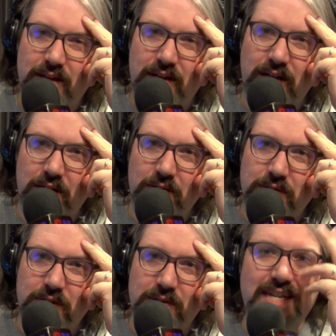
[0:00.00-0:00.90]
You know,
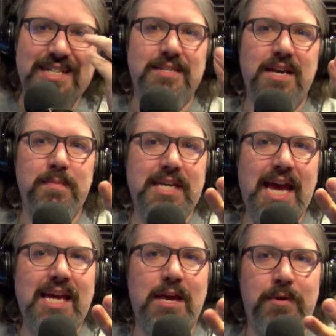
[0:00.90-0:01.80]
so it's like the Simon's
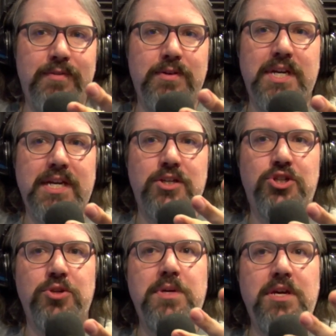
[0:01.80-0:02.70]
Cat game. It feels like it
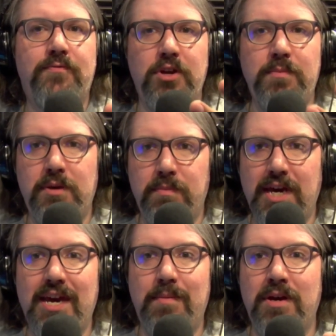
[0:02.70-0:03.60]
should be a freemium
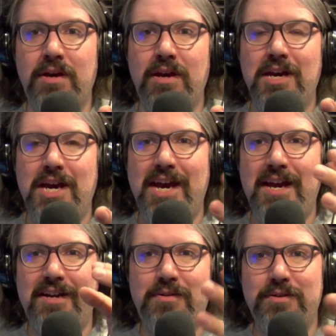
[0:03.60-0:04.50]
game.
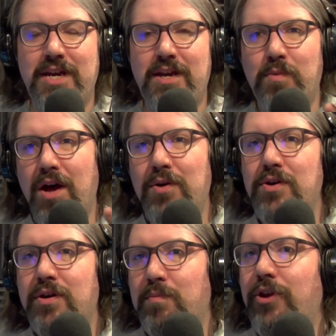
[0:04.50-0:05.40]
And there's like, well,
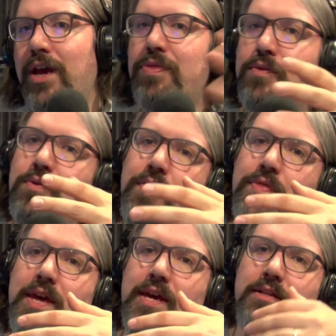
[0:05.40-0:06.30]
you can play through the
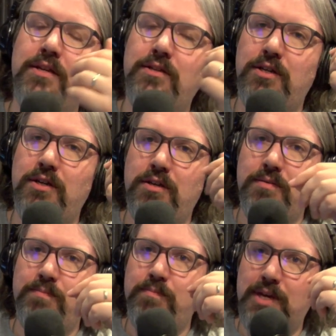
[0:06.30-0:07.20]
thing and
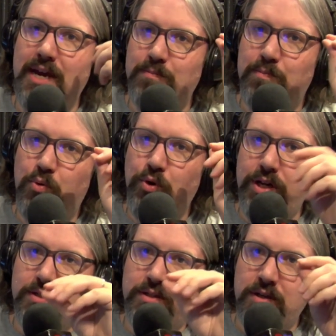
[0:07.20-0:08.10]
to get
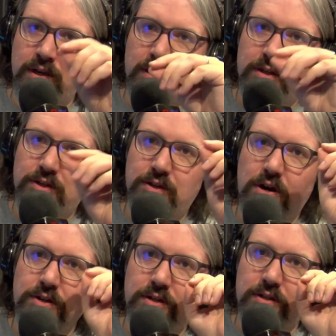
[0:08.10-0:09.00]
points,
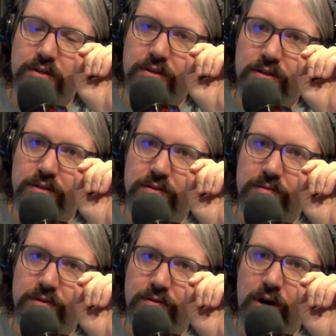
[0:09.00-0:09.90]
stars to to
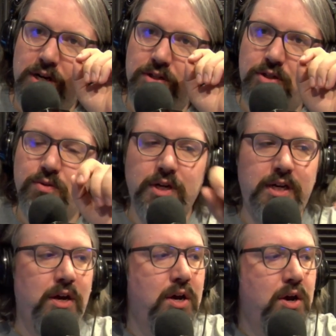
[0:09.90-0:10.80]
to watch the
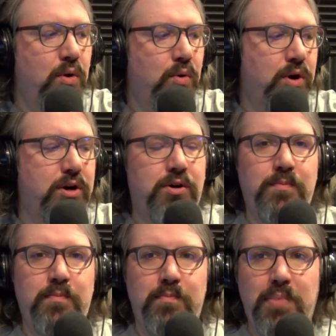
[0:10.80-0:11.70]
story, or
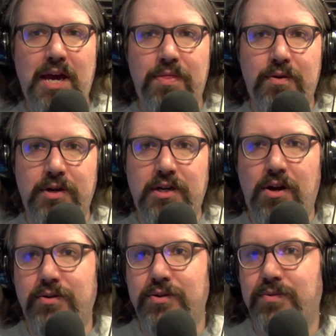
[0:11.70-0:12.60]
pay thirty
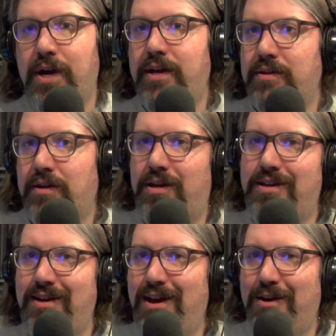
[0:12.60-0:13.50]
dollars, right?
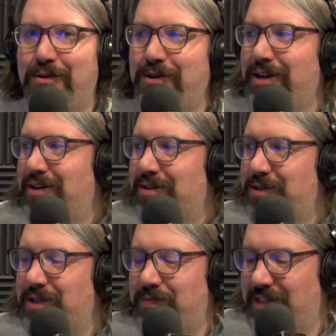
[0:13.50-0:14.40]
you know,
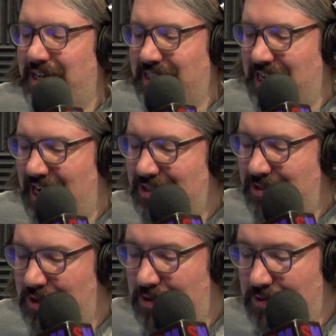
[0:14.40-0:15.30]
or something like that.
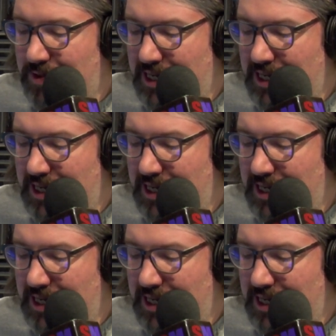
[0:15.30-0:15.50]
So